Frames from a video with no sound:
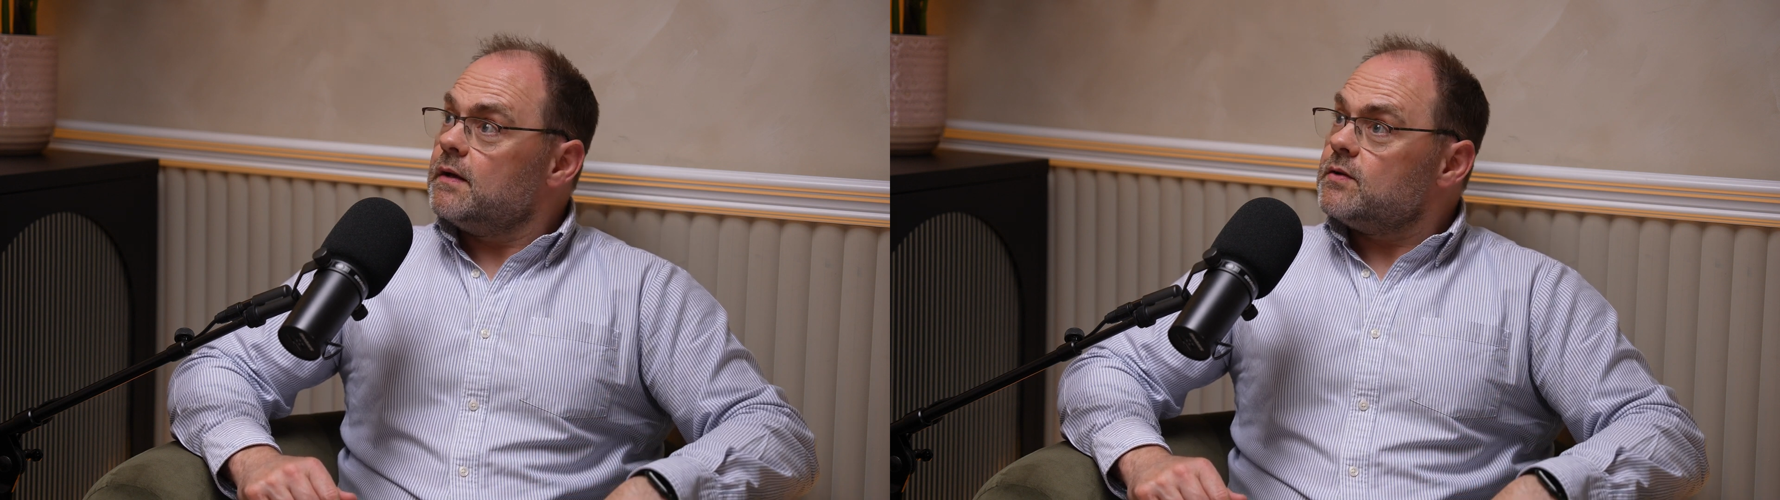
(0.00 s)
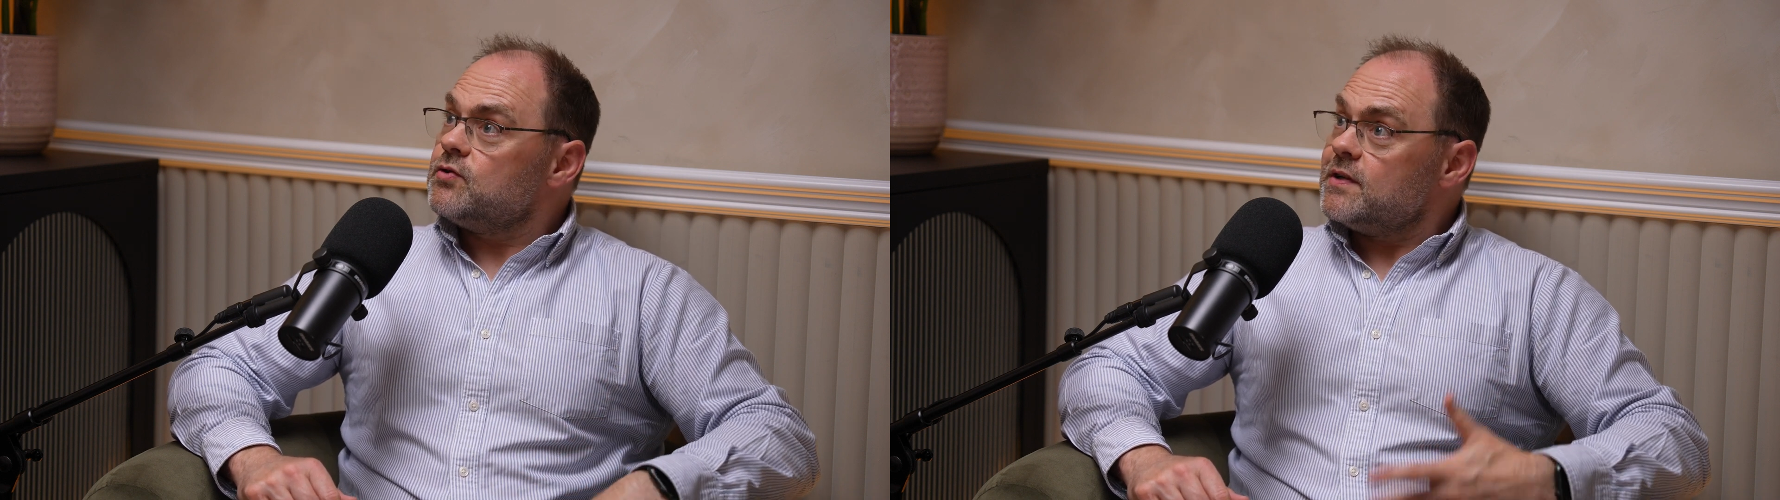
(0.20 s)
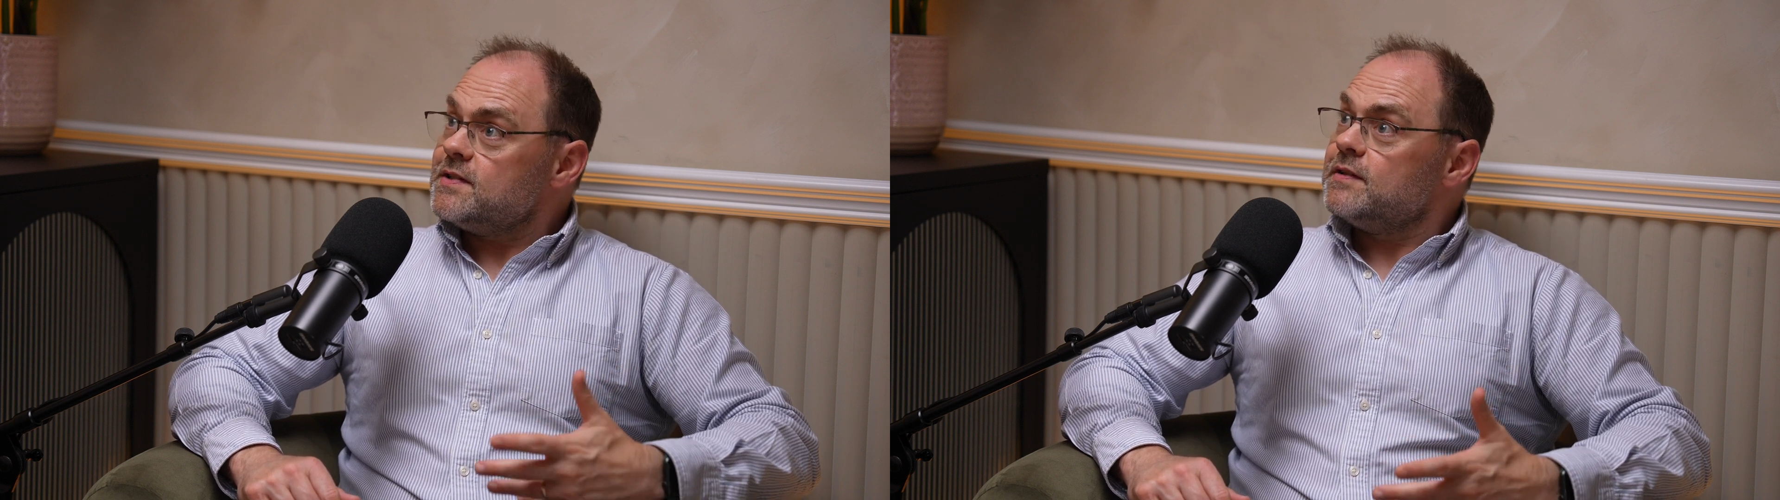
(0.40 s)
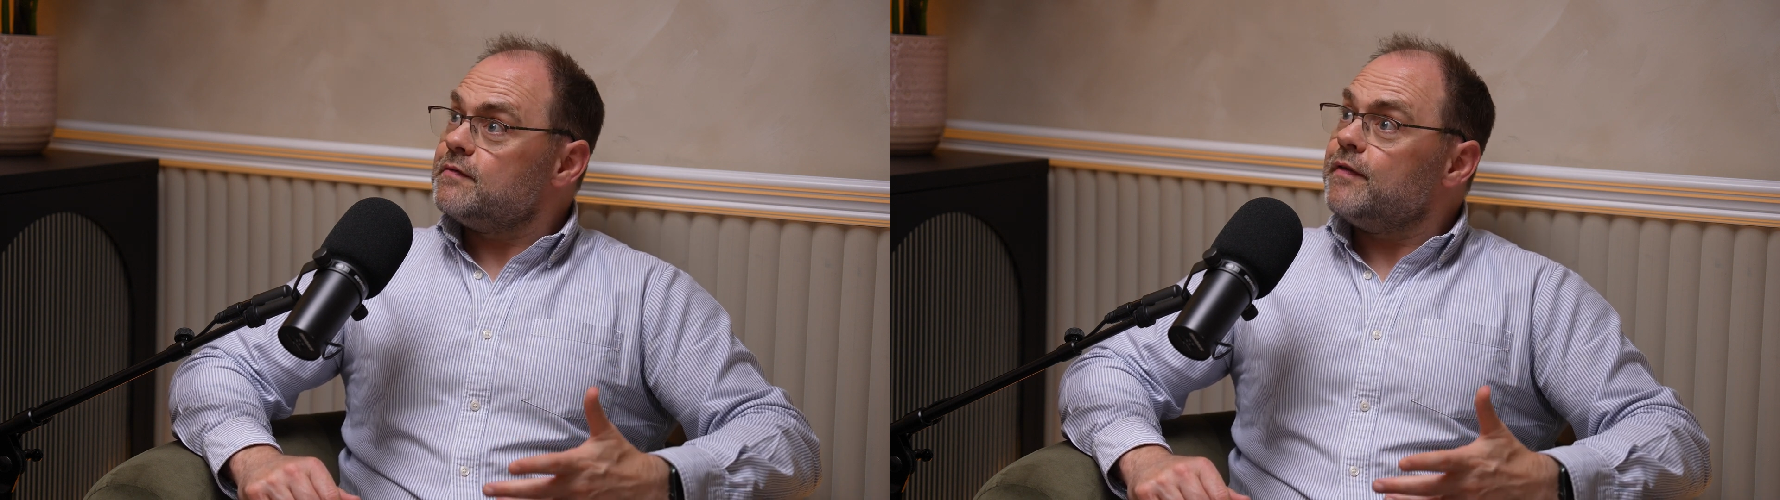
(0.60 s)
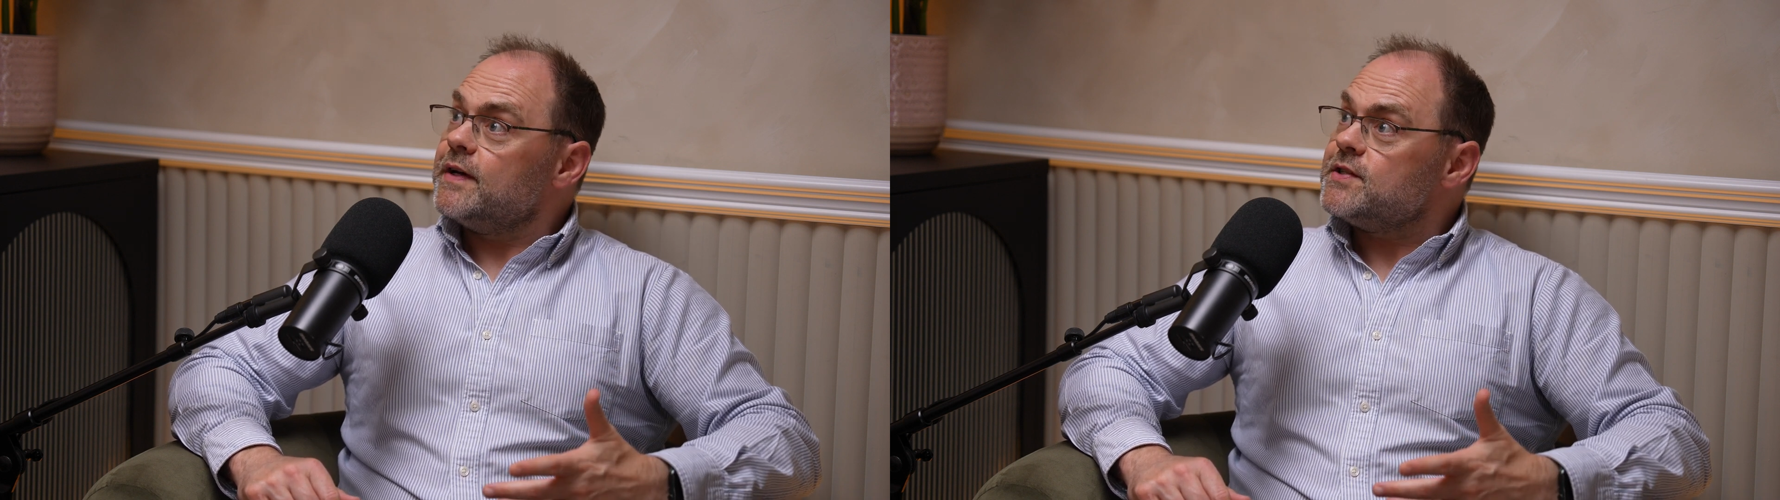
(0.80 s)
trusted
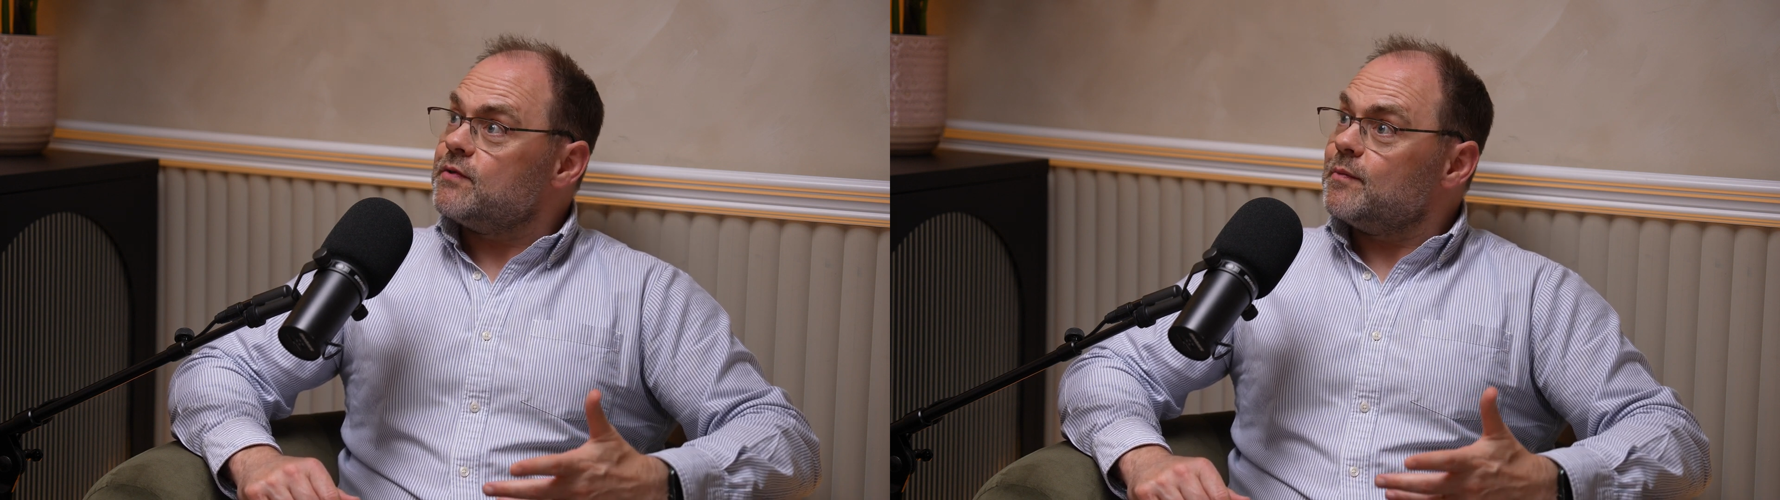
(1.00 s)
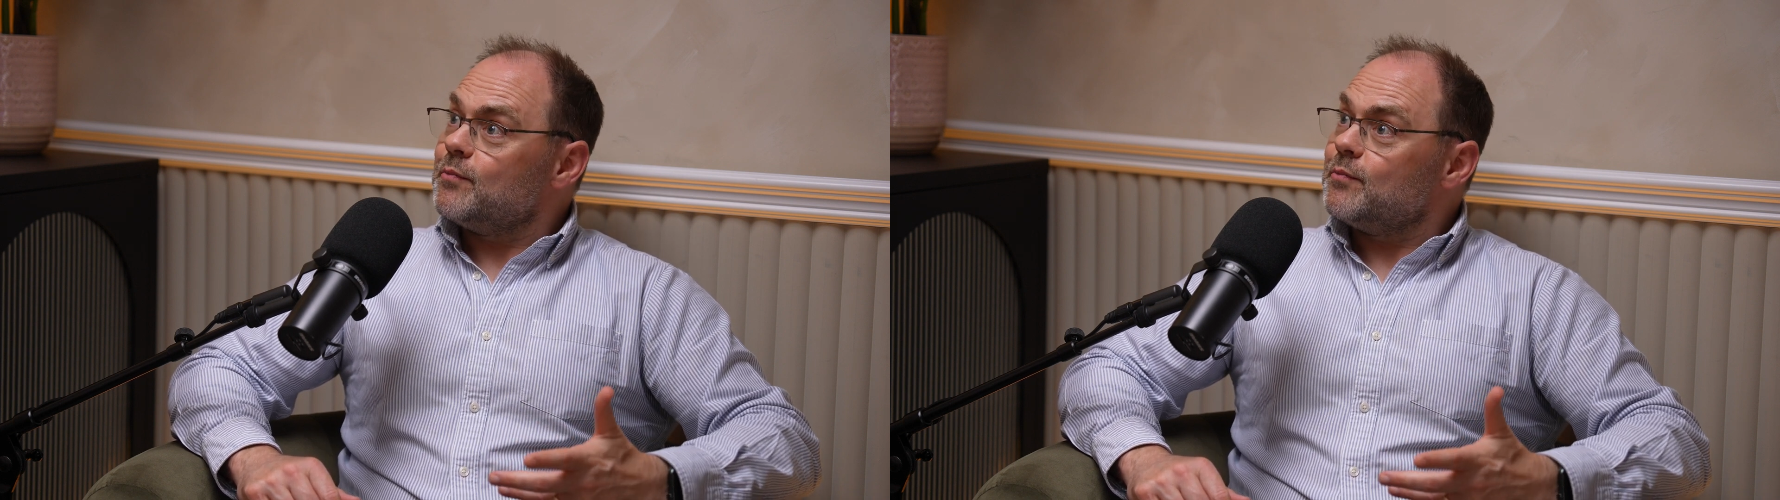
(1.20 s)
advisor on